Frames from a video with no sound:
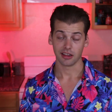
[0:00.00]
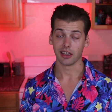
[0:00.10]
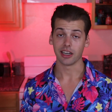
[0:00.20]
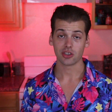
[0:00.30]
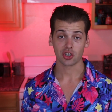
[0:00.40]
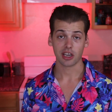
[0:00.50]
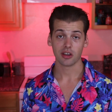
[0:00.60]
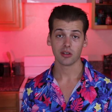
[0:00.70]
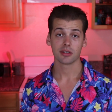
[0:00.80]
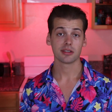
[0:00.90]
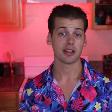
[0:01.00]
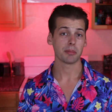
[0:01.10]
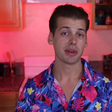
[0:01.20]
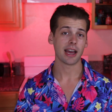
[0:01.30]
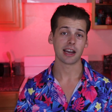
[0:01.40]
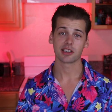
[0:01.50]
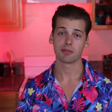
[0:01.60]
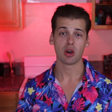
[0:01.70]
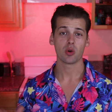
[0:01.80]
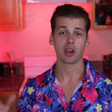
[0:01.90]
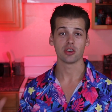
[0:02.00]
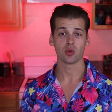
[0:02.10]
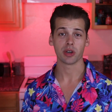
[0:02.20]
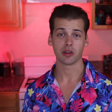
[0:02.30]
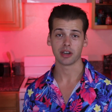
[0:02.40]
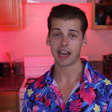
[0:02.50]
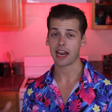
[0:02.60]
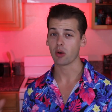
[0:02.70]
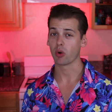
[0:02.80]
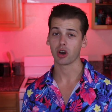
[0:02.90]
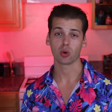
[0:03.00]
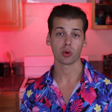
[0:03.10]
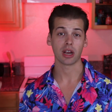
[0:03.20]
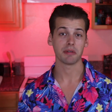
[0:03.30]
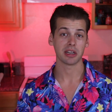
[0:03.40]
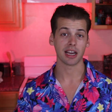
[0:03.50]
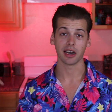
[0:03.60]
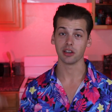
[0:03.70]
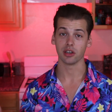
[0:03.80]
Let it chill, sit back, smoke, enjoy your day, work, whatever you gotta